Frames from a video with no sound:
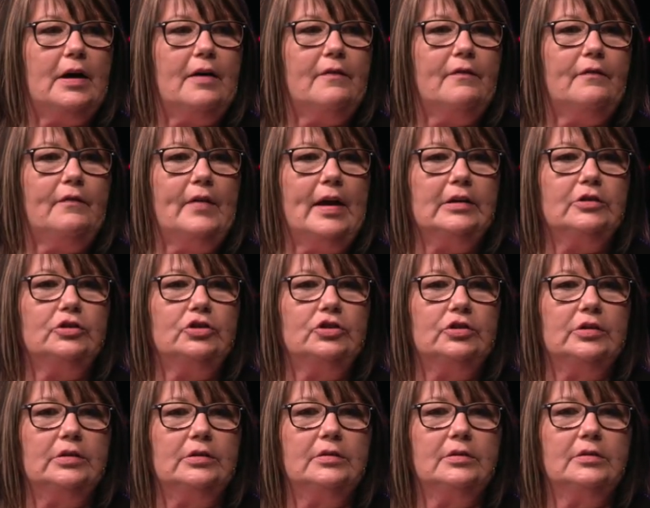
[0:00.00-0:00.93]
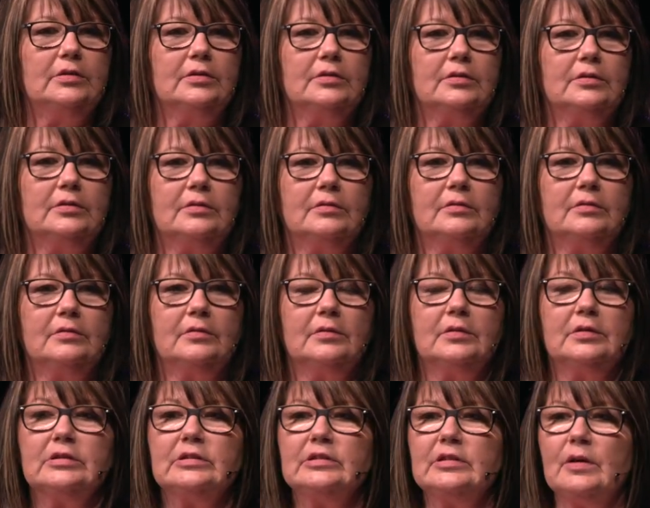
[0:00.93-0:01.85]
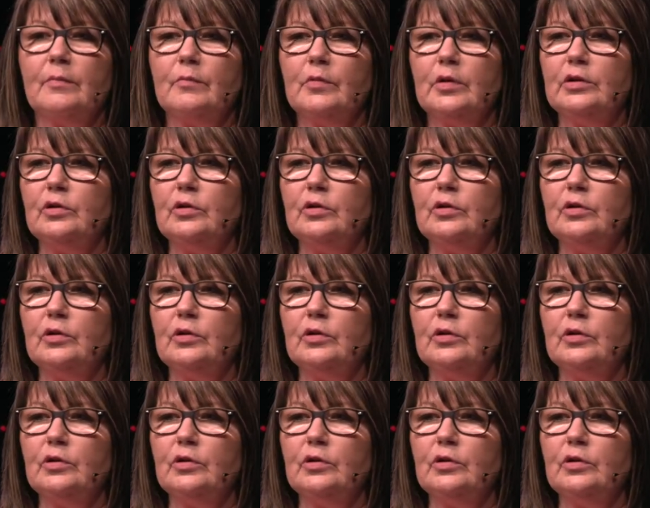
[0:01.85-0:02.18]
affection, someone